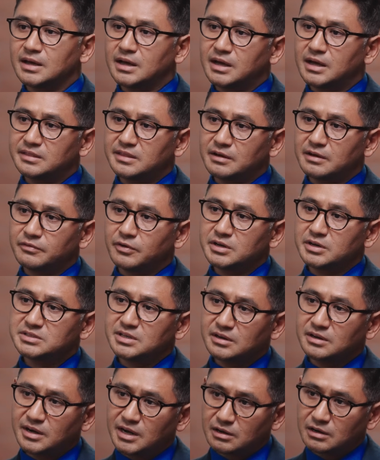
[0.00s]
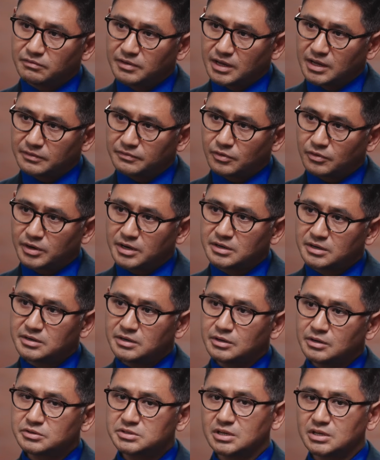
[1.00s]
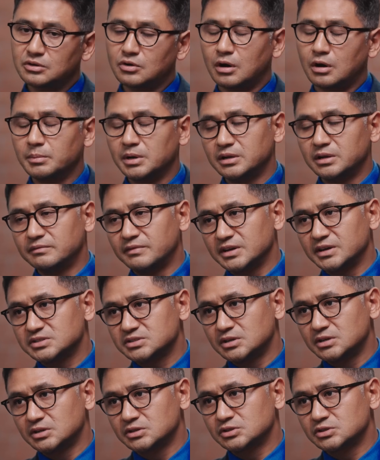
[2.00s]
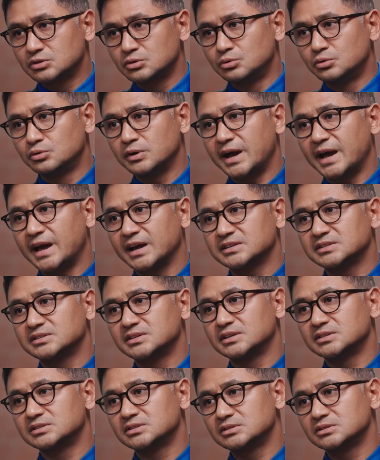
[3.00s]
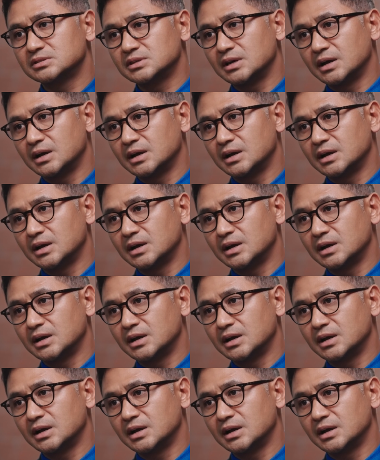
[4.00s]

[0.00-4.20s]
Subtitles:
therefore, it's a great way for introducing normal investors to access